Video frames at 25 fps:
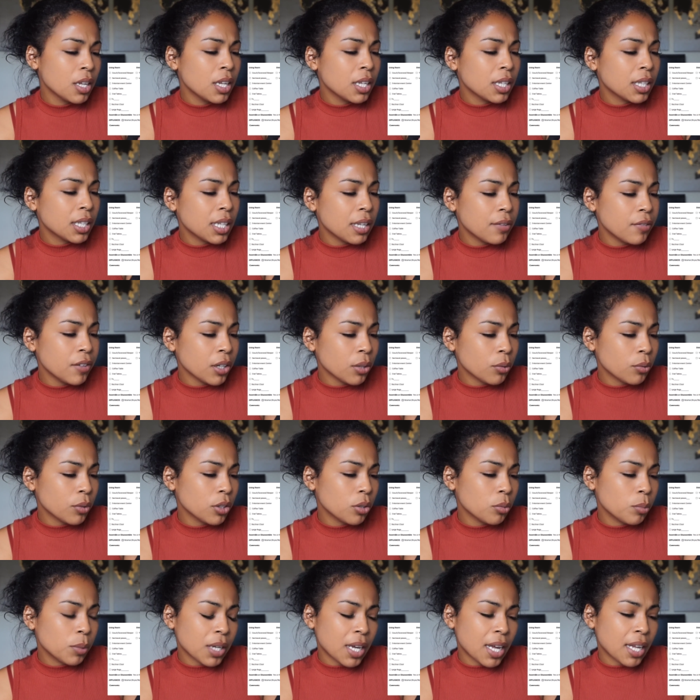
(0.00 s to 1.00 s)
living
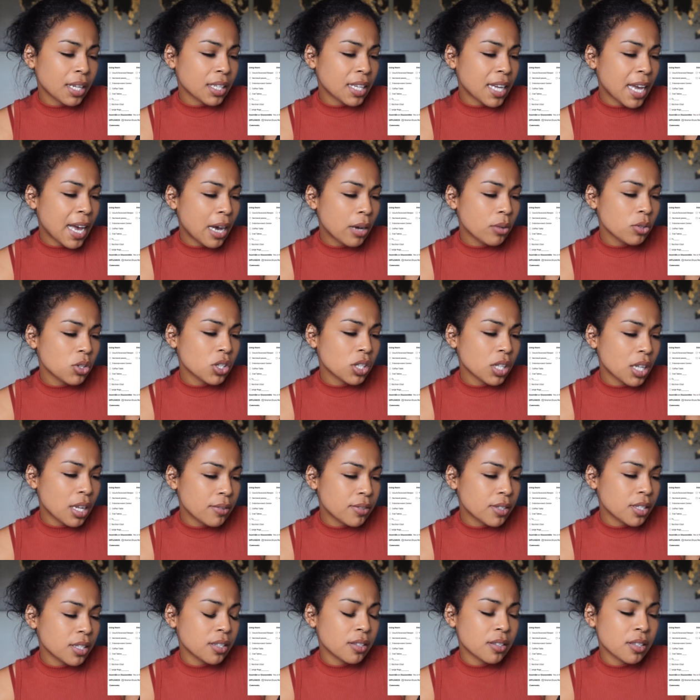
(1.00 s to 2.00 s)
room we got couch love
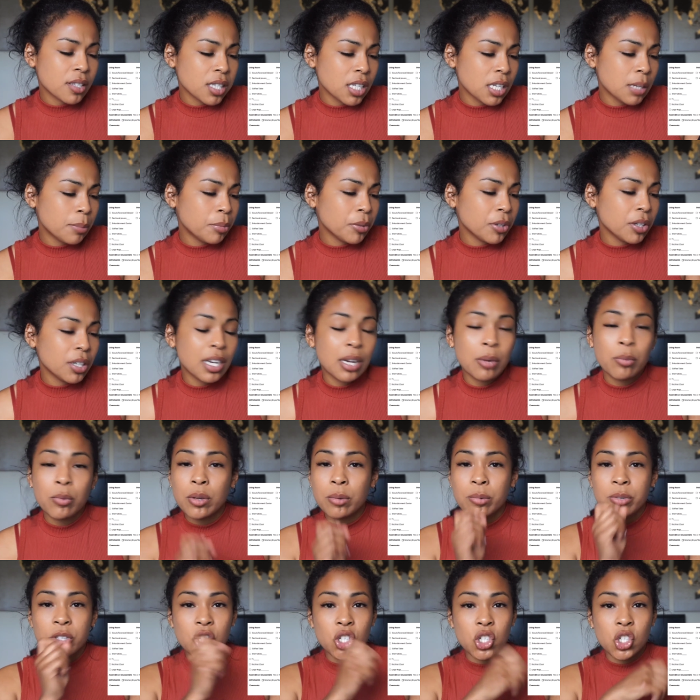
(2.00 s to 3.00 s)
seat sleeper and we
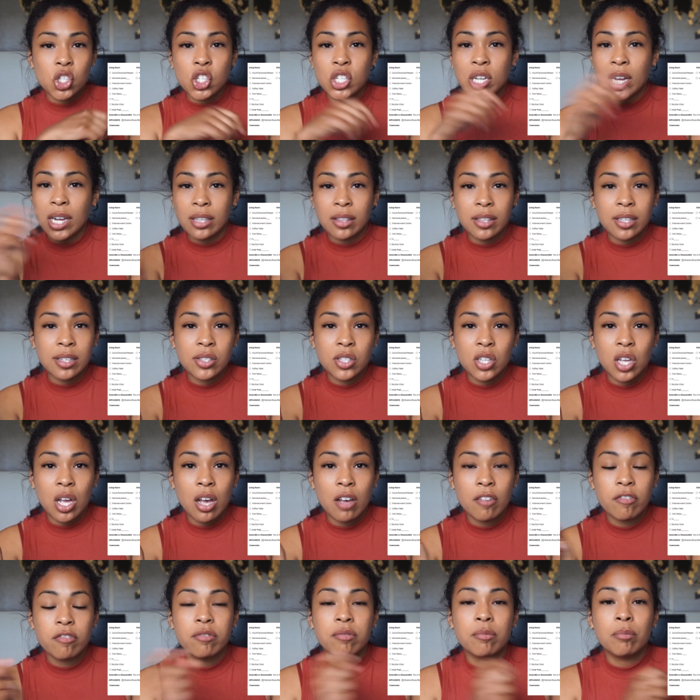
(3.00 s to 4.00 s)
would just check these
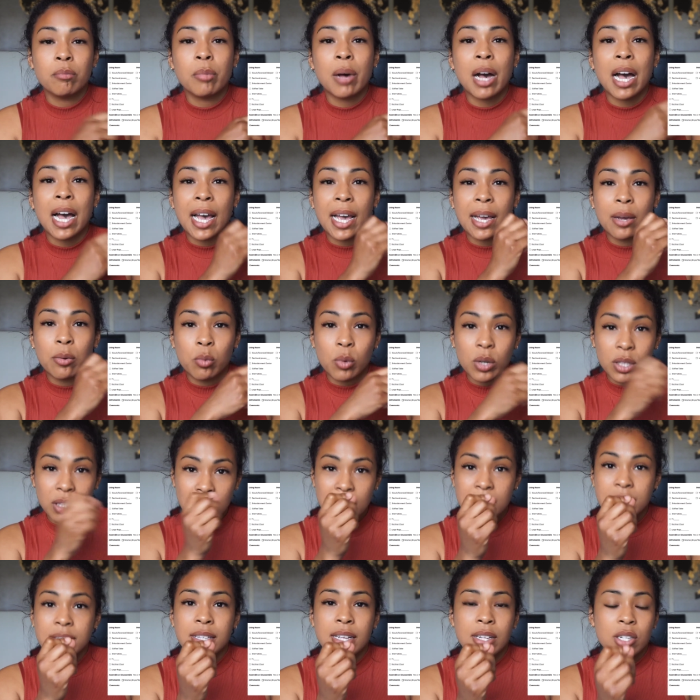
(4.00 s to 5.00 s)
off by what
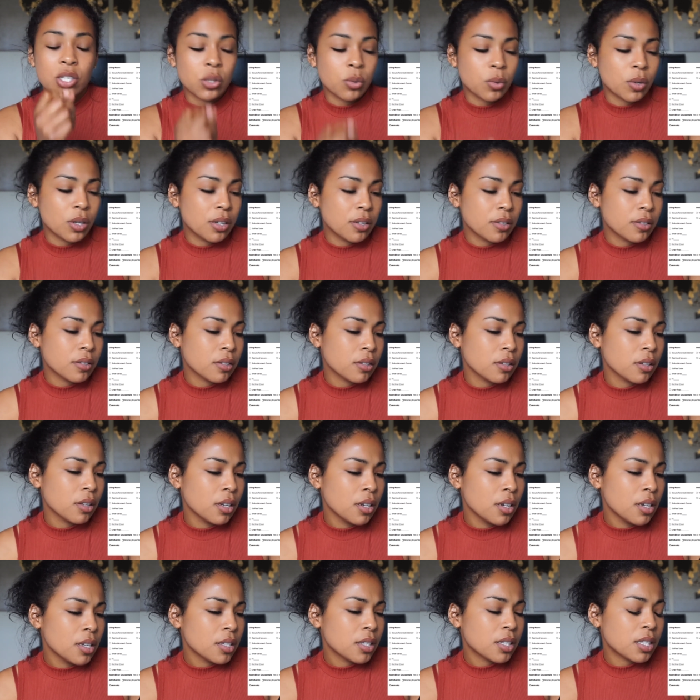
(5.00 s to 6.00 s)
they said to us
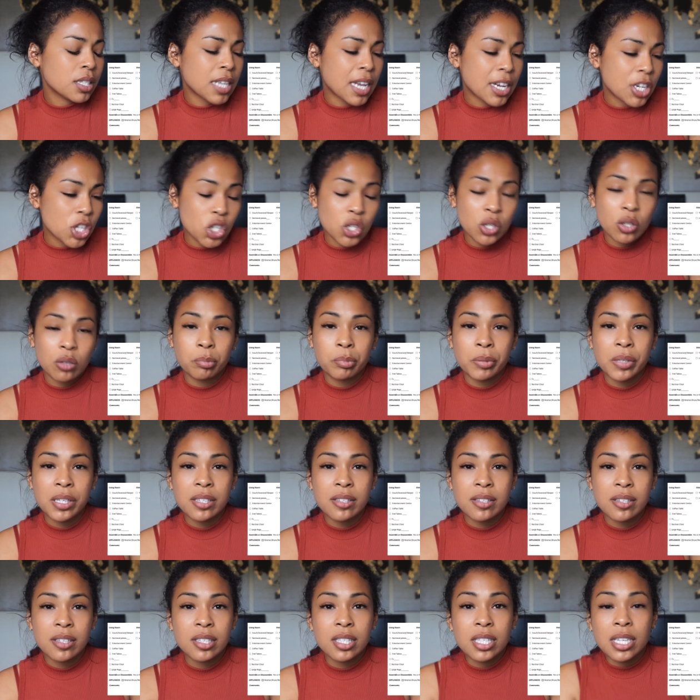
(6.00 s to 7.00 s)
sectional
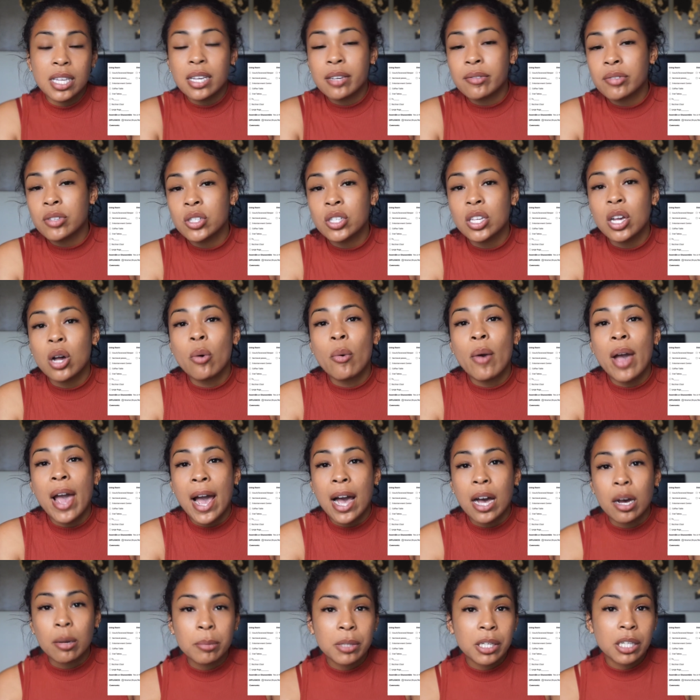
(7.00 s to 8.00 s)
pieces if so
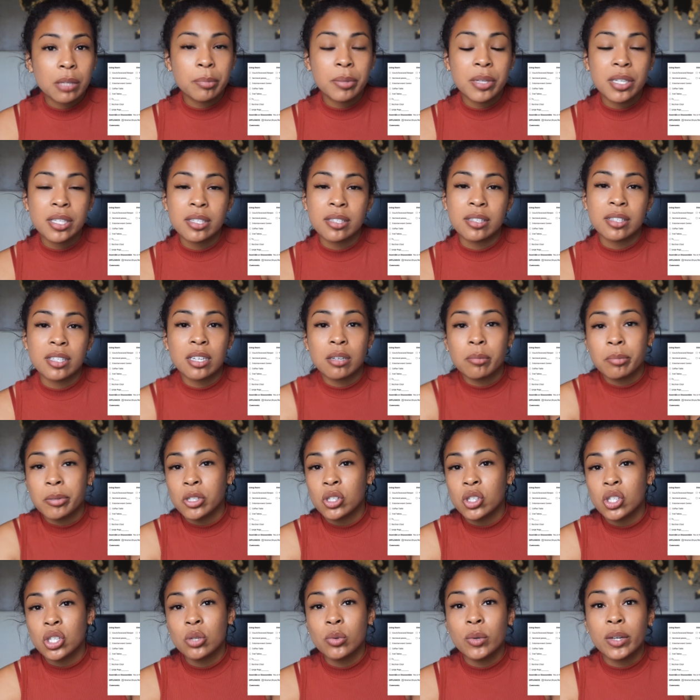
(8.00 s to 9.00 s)
how many pieces it could be
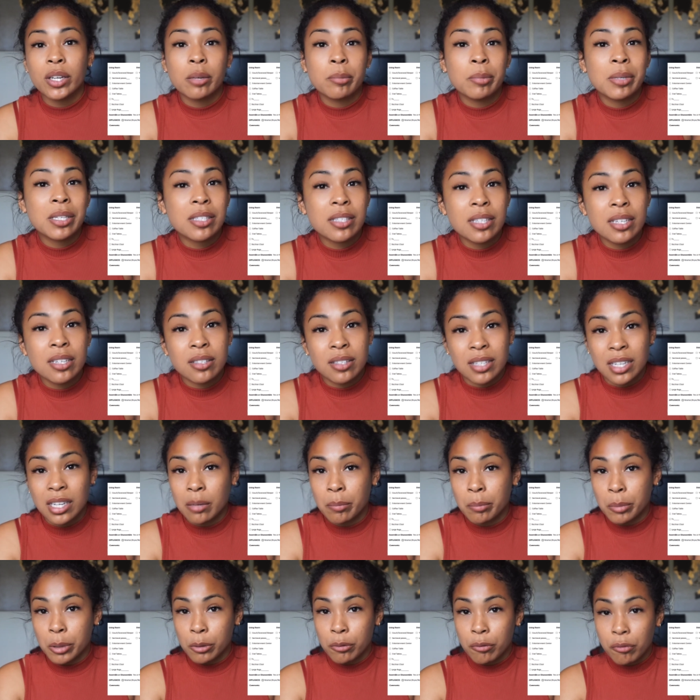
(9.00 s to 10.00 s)
two it could be six it
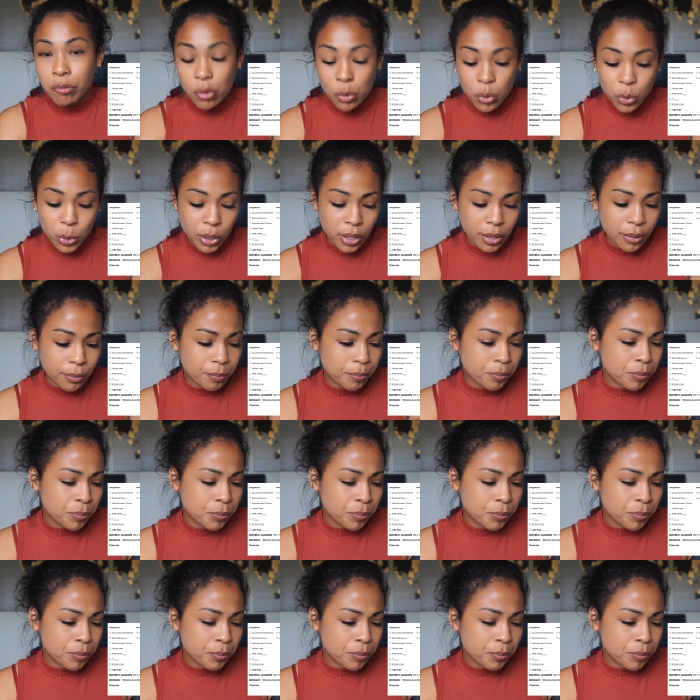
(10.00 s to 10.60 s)
could be four